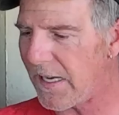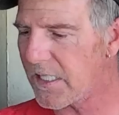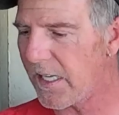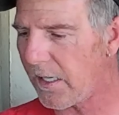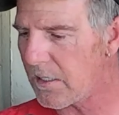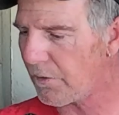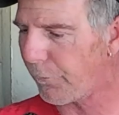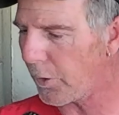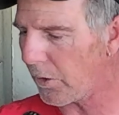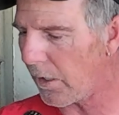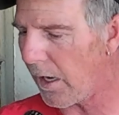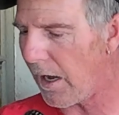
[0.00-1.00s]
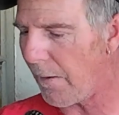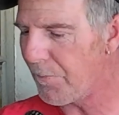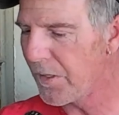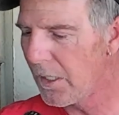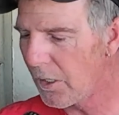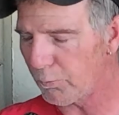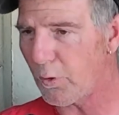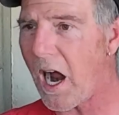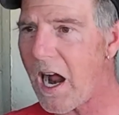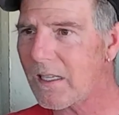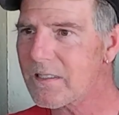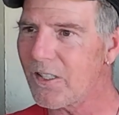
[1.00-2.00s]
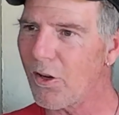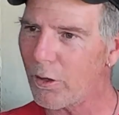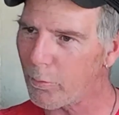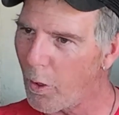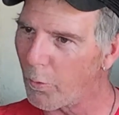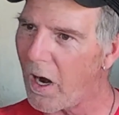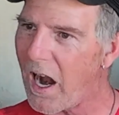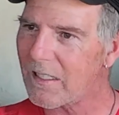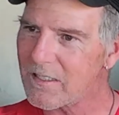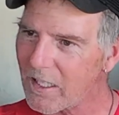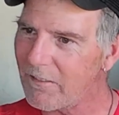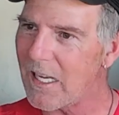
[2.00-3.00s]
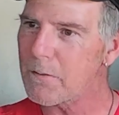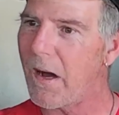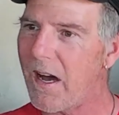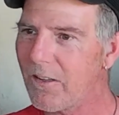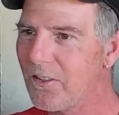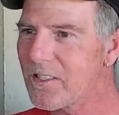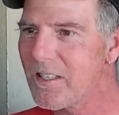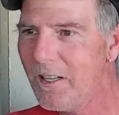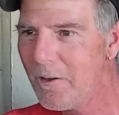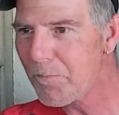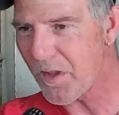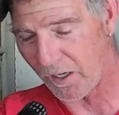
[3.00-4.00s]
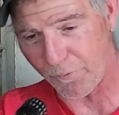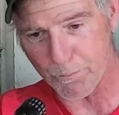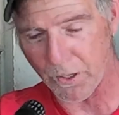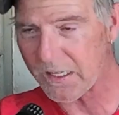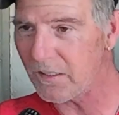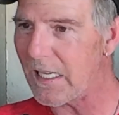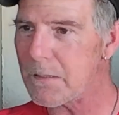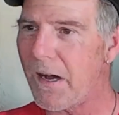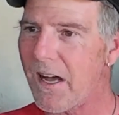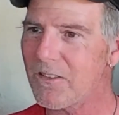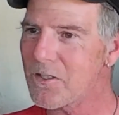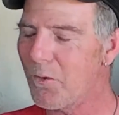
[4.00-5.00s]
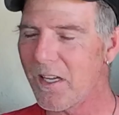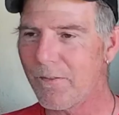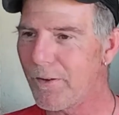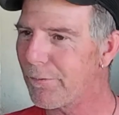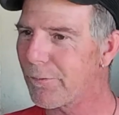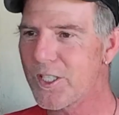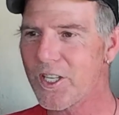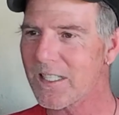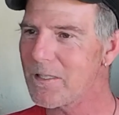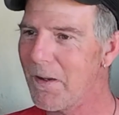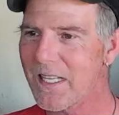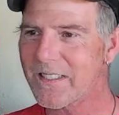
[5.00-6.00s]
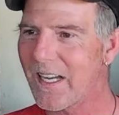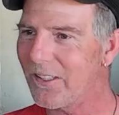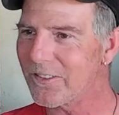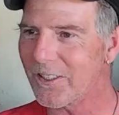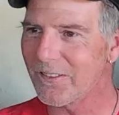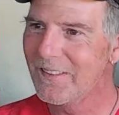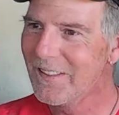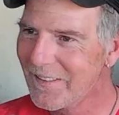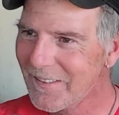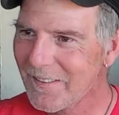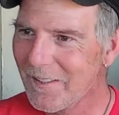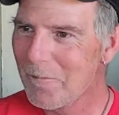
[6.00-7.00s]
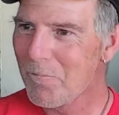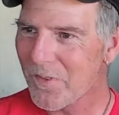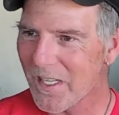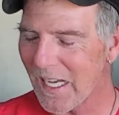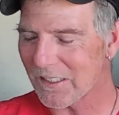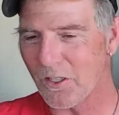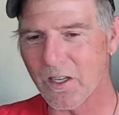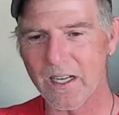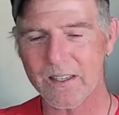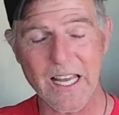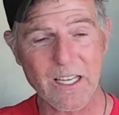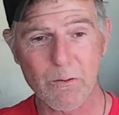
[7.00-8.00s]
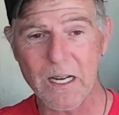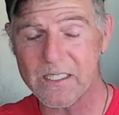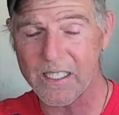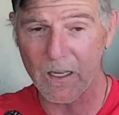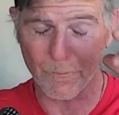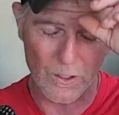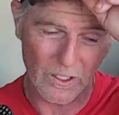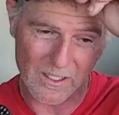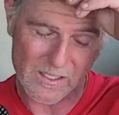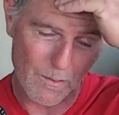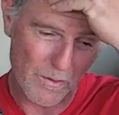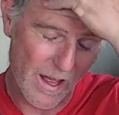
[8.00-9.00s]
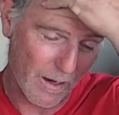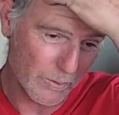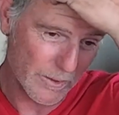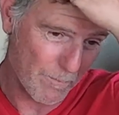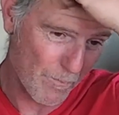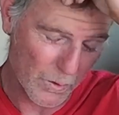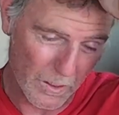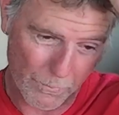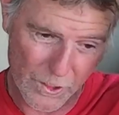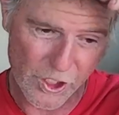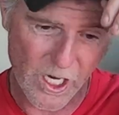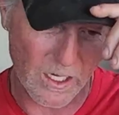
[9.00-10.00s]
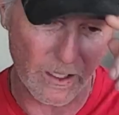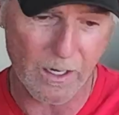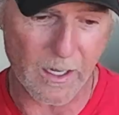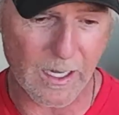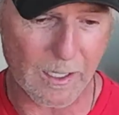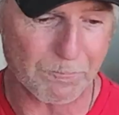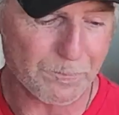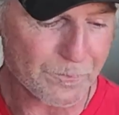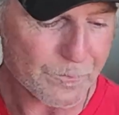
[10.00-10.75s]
tickets for rocks, and you throw rocks at the glass bottles. And if you break the glass bottles, we give you free shots of Mezcal, dude. Yeah, so thank you, Ricia, for hooking us up with that. I really, really appreciate it. I